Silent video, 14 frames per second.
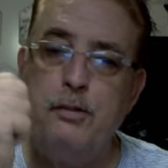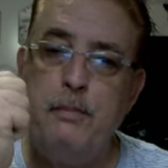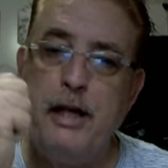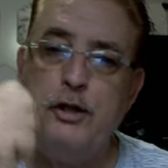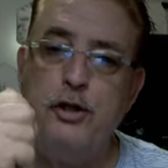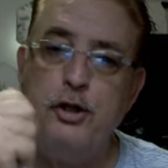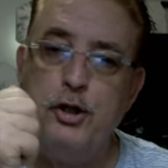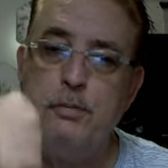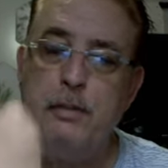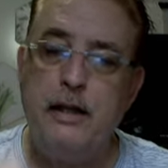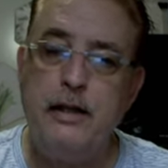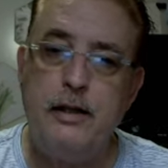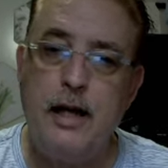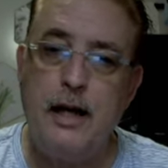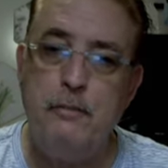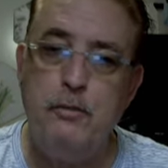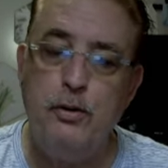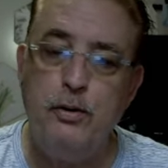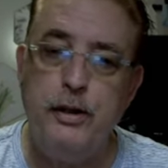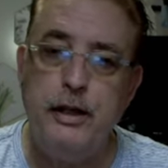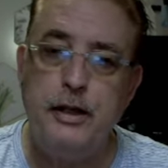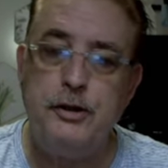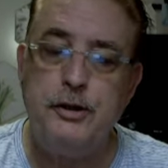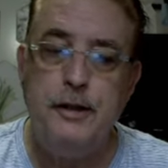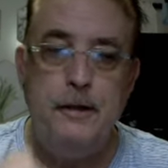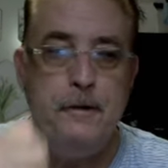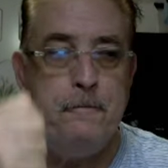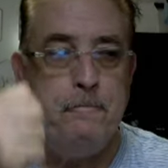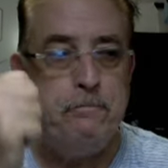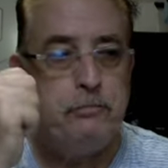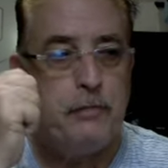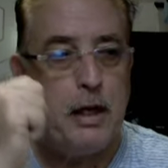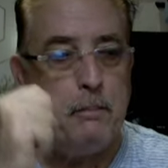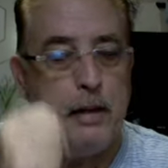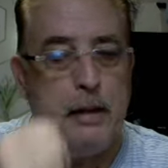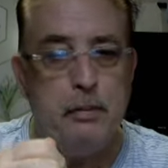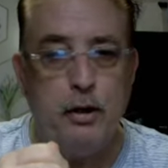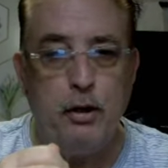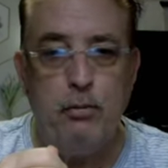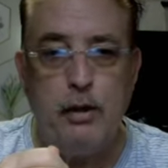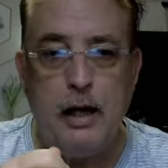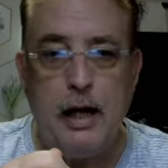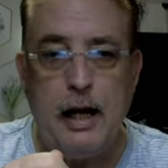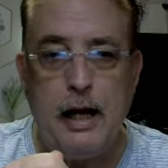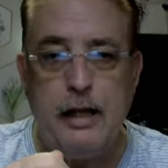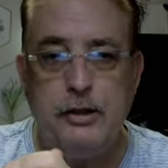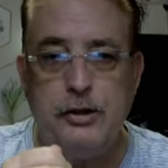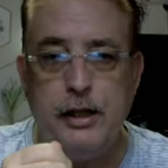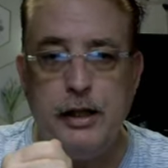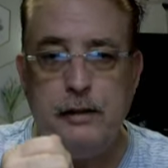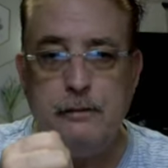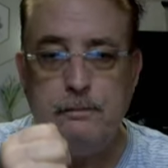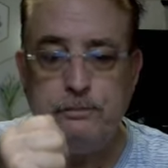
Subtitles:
Make sure you spend the time doing this. People don't realize that